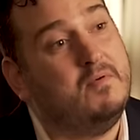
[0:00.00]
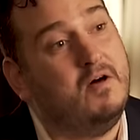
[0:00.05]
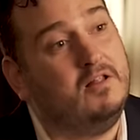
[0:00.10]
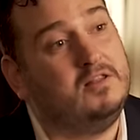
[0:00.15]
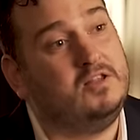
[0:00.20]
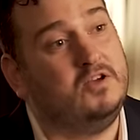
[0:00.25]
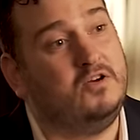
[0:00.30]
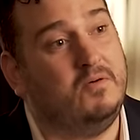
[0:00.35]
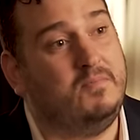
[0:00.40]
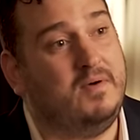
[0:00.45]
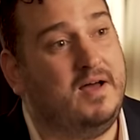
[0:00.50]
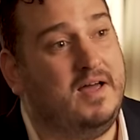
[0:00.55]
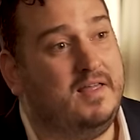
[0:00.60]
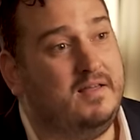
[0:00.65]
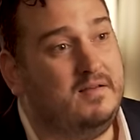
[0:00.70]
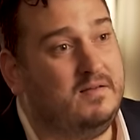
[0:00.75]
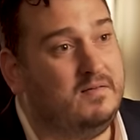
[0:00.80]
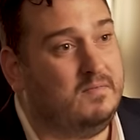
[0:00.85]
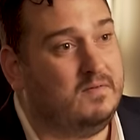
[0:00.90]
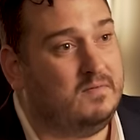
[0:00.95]
Mall to go
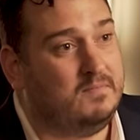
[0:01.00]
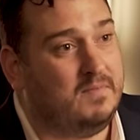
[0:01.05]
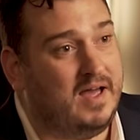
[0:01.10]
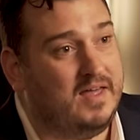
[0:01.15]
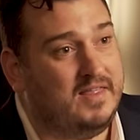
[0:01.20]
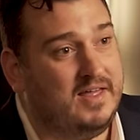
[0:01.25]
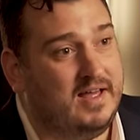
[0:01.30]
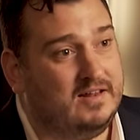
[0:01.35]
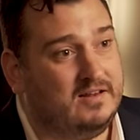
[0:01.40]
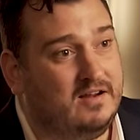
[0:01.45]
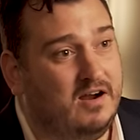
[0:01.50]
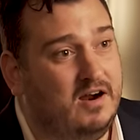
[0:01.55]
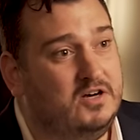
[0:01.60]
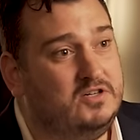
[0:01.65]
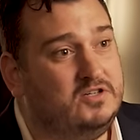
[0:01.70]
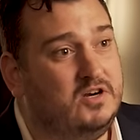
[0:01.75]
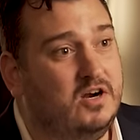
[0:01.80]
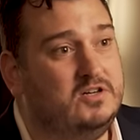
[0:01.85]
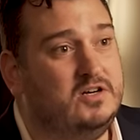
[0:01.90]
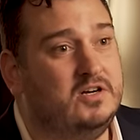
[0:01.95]
buy that car
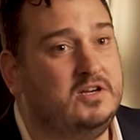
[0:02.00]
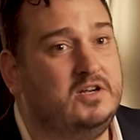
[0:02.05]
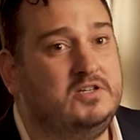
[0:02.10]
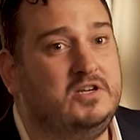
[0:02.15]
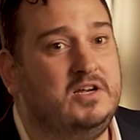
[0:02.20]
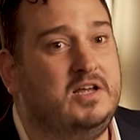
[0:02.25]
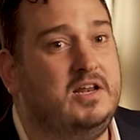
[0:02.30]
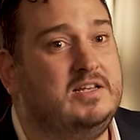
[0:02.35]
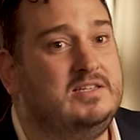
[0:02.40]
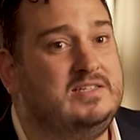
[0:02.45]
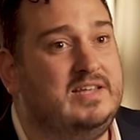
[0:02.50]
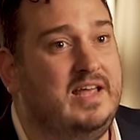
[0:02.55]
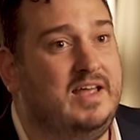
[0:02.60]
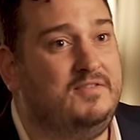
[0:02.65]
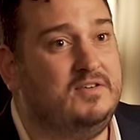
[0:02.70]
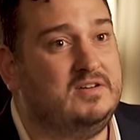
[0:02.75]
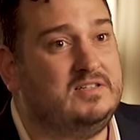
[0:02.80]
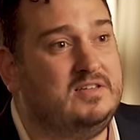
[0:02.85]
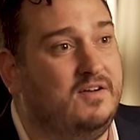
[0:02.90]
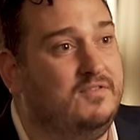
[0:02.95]
charger because you're going to save
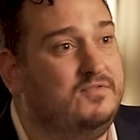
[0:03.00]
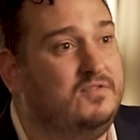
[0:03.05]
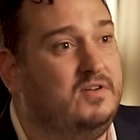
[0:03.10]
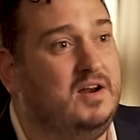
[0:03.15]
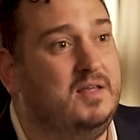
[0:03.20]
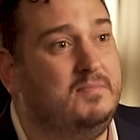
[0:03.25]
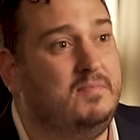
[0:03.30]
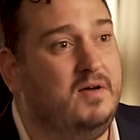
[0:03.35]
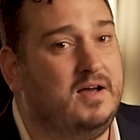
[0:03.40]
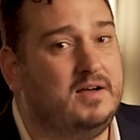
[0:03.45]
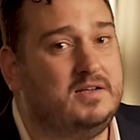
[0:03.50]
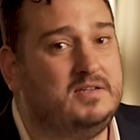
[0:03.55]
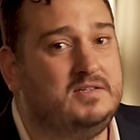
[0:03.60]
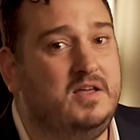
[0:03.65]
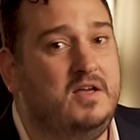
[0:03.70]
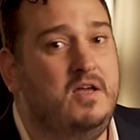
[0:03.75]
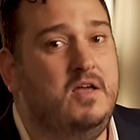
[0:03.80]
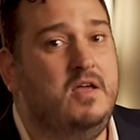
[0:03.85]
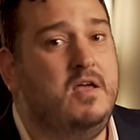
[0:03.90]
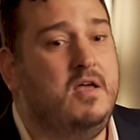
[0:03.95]
yourself $30.
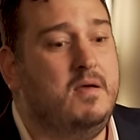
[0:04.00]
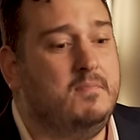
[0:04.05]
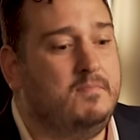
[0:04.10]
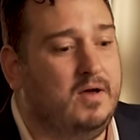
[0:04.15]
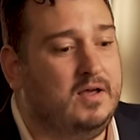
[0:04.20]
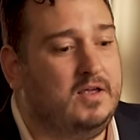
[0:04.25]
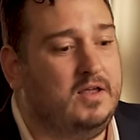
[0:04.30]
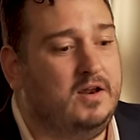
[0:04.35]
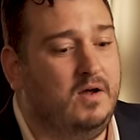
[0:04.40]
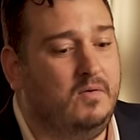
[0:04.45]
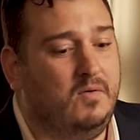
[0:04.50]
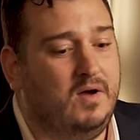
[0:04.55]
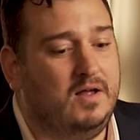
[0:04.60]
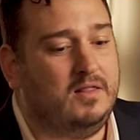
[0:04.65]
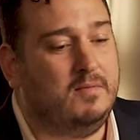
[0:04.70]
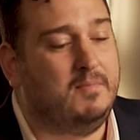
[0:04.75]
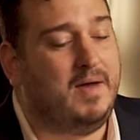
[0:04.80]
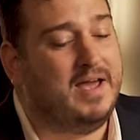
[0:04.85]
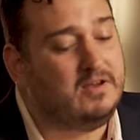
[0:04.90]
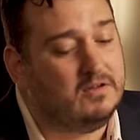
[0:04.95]
But you know what?
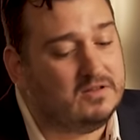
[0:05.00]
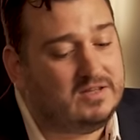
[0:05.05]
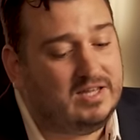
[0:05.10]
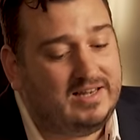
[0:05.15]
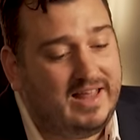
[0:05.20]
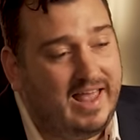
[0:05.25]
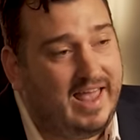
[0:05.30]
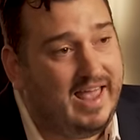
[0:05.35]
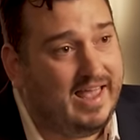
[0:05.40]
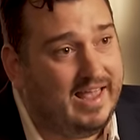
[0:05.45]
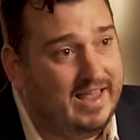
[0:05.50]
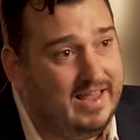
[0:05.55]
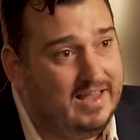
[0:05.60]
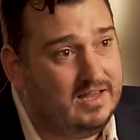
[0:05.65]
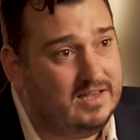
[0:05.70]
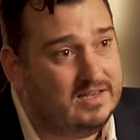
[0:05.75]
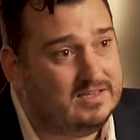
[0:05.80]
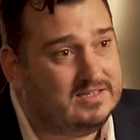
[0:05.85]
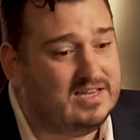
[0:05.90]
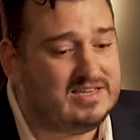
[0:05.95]
The Michael
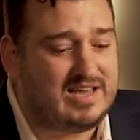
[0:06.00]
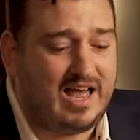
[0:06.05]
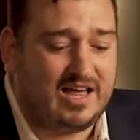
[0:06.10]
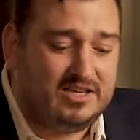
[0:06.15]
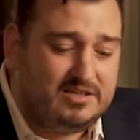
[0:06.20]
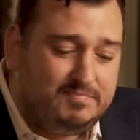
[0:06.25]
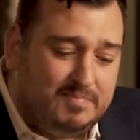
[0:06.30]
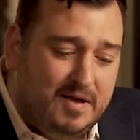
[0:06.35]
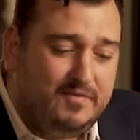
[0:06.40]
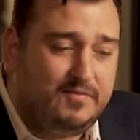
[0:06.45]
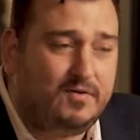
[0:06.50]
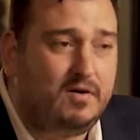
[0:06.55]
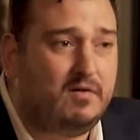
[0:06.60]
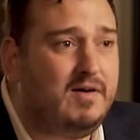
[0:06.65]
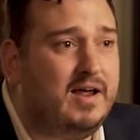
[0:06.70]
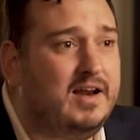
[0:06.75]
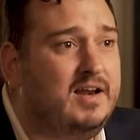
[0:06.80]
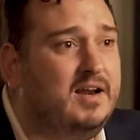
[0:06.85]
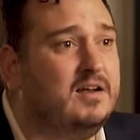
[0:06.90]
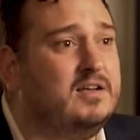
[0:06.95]
today says, I'll just pay for it
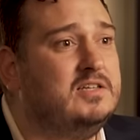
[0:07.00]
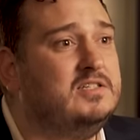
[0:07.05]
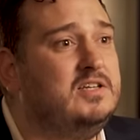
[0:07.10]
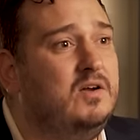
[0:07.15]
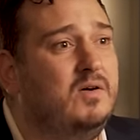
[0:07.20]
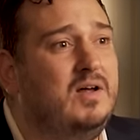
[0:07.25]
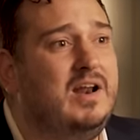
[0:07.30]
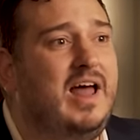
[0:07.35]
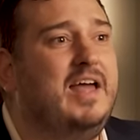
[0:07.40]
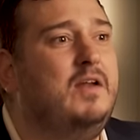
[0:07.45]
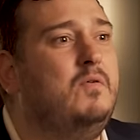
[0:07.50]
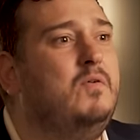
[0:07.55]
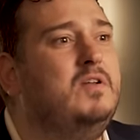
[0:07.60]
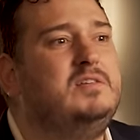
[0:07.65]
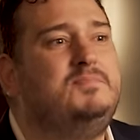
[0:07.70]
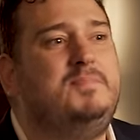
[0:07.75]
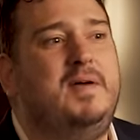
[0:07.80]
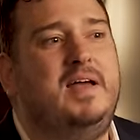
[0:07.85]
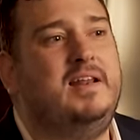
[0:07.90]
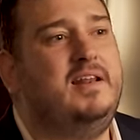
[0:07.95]
right here. Because you know what? I don't want
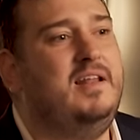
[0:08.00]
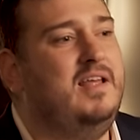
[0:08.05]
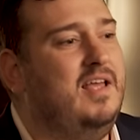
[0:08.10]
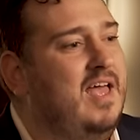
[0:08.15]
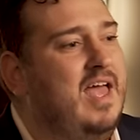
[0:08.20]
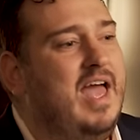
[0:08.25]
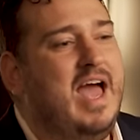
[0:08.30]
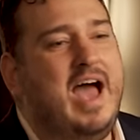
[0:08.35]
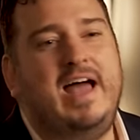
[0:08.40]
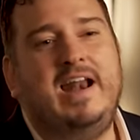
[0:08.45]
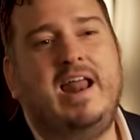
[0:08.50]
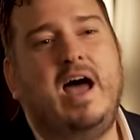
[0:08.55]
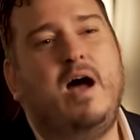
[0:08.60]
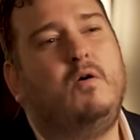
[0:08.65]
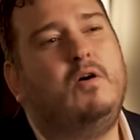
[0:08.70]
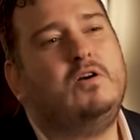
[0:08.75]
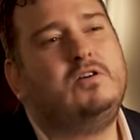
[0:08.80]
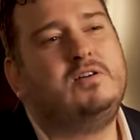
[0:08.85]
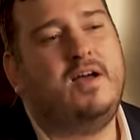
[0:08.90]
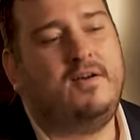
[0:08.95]
to spend an
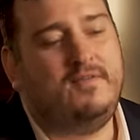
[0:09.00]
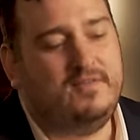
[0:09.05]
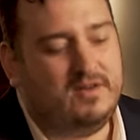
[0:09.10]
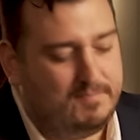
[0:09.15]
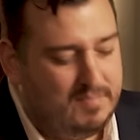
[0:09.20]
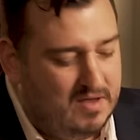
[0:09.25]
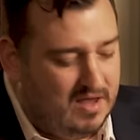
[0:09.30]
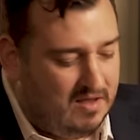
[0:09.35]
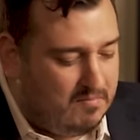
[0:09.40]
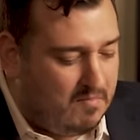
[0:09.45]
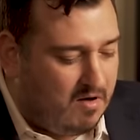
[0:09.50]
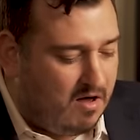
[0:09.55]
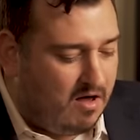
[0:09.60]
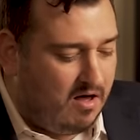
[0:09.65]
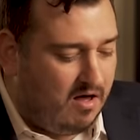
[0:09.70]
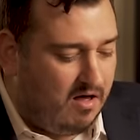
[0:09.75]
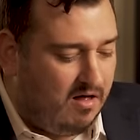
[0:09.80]
hour driving to PMall.